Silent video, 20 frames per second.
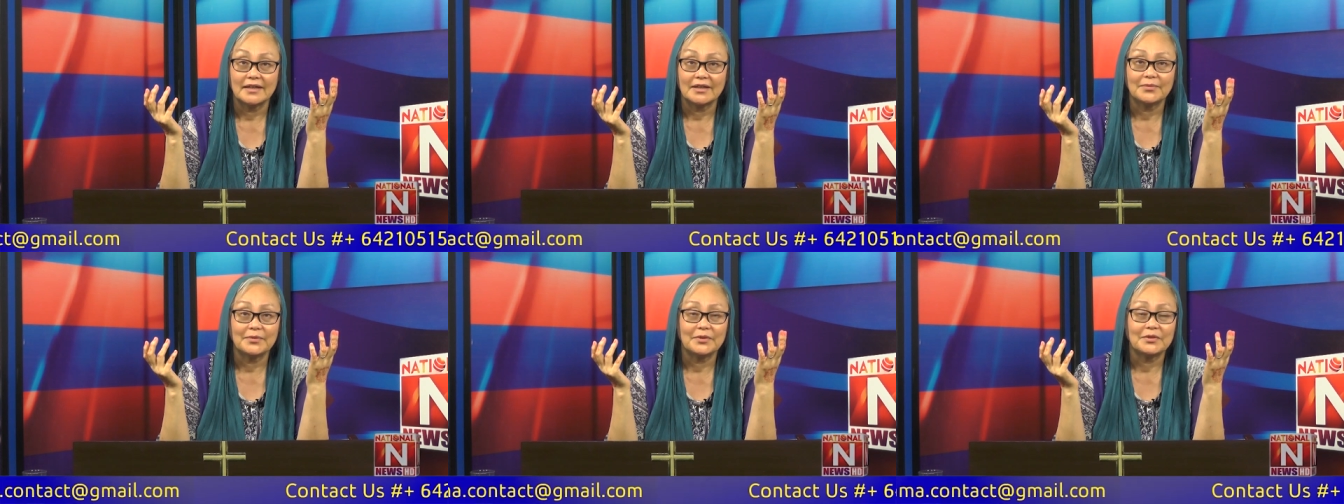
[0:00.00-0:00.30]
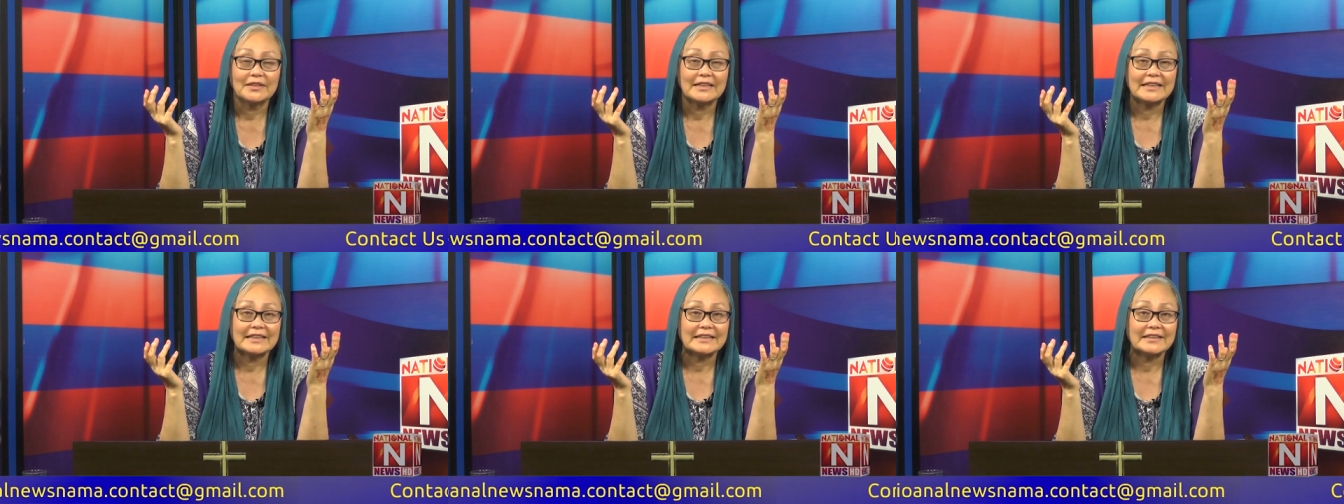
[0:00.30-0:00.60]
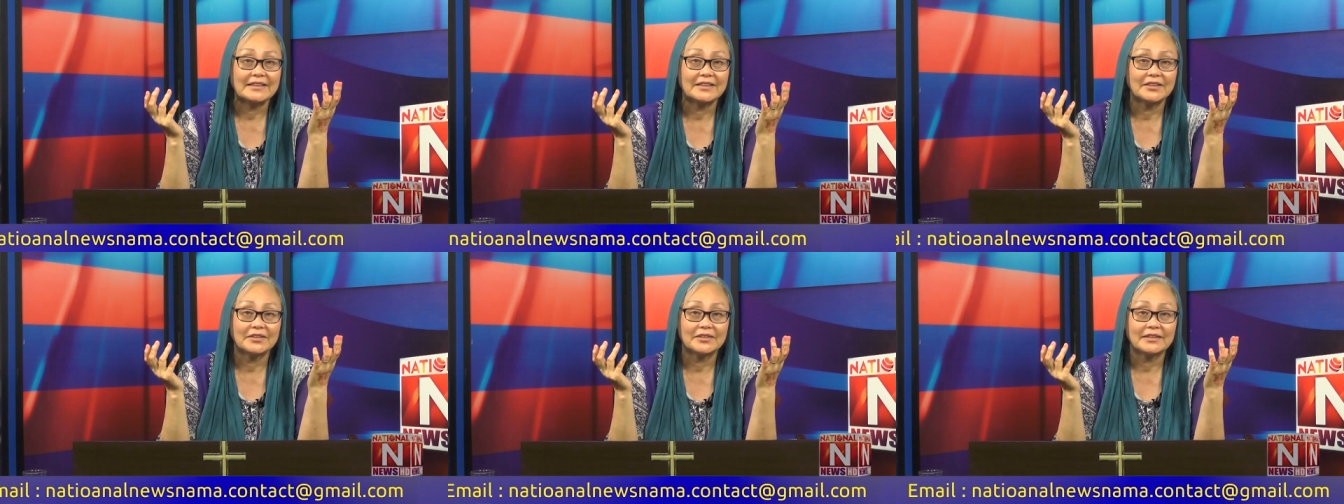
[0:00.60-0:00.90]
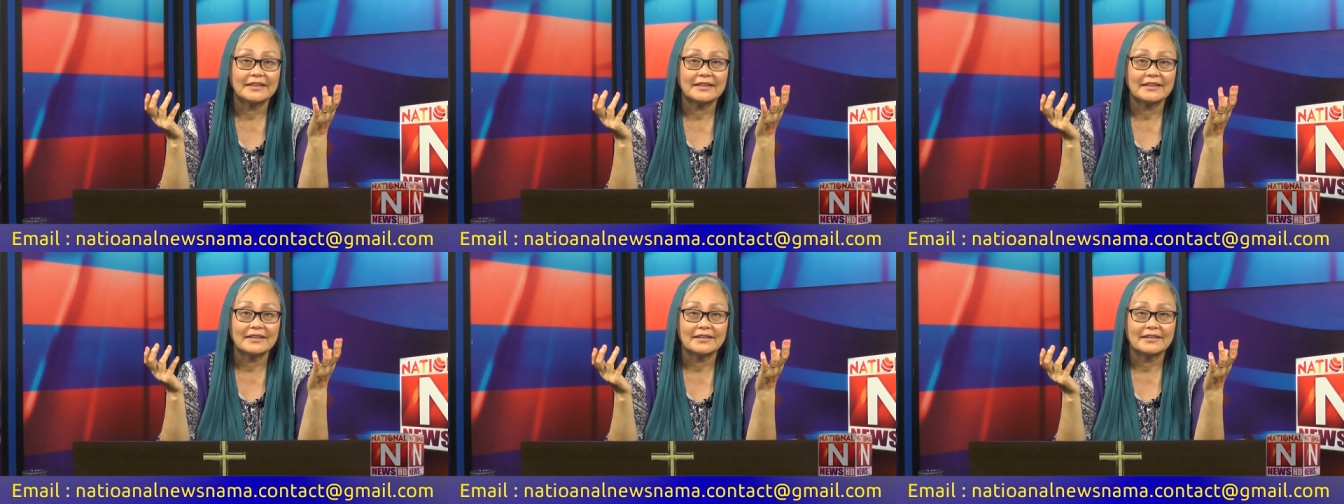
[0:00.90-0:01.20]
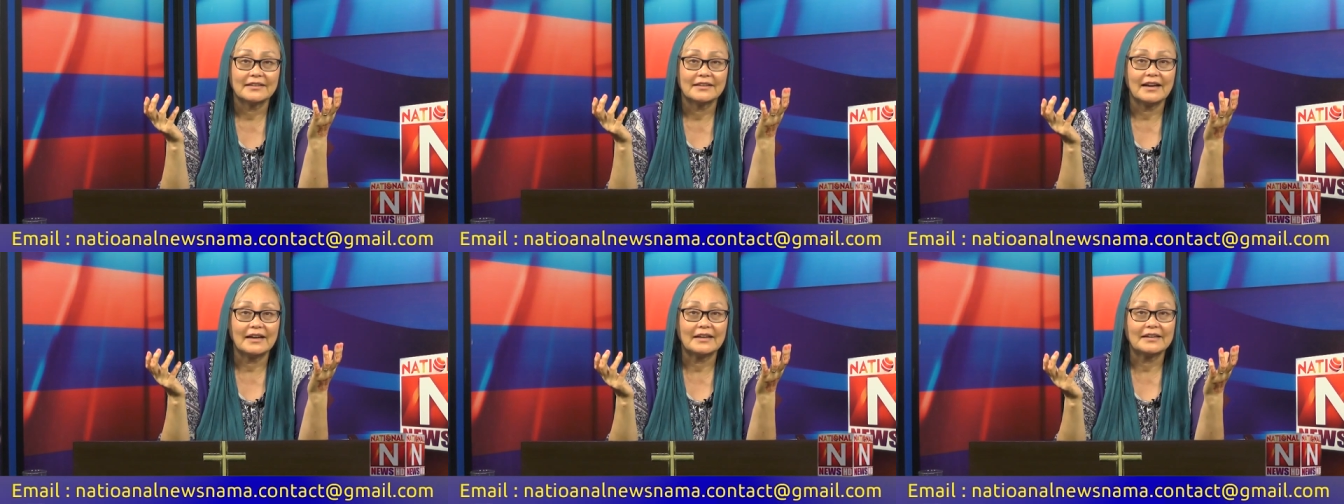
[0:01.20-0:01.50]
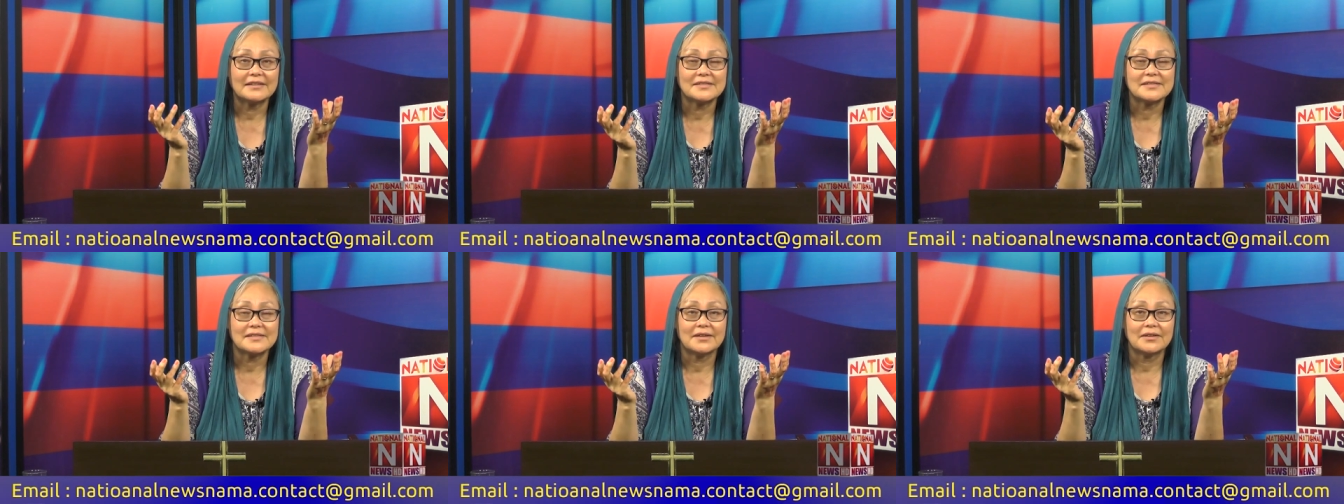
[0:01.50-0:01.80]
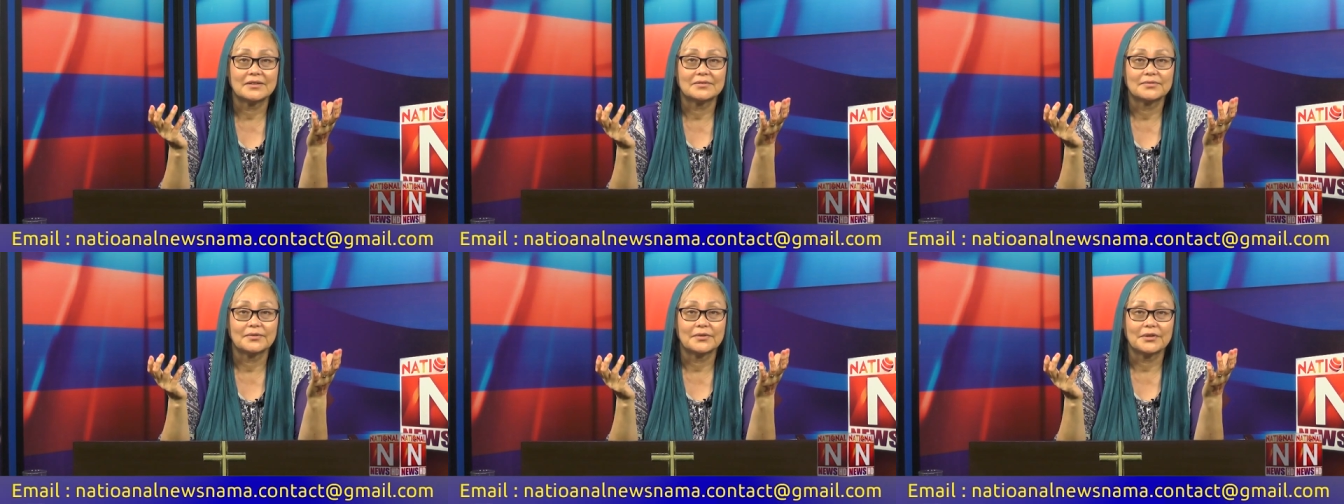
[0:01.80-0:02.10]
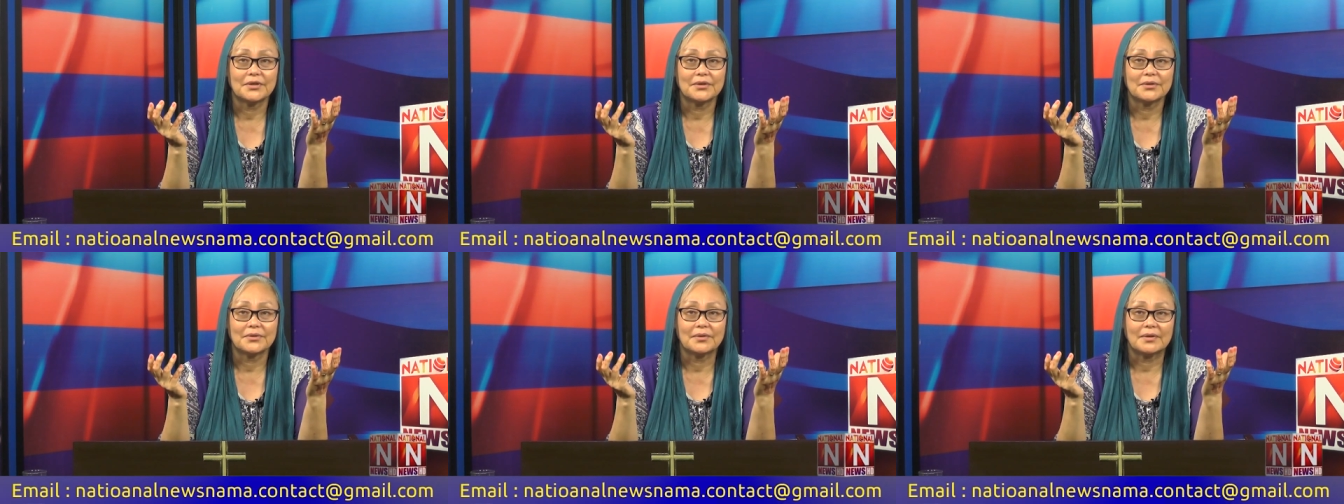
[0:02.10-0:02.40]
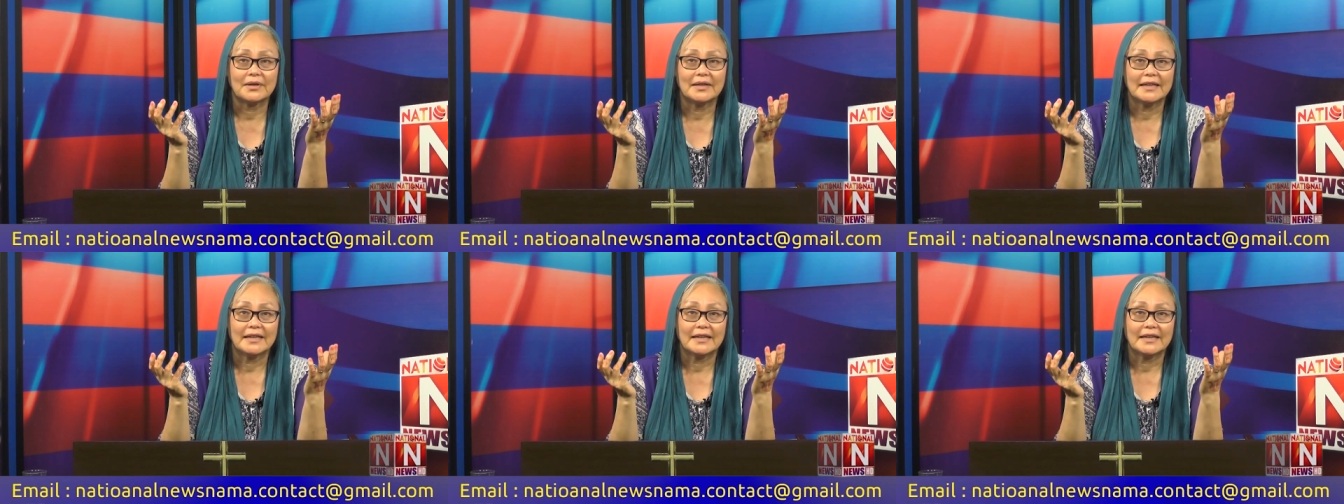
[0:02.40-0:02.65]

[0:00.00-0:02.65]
If you need healing, God is there for you.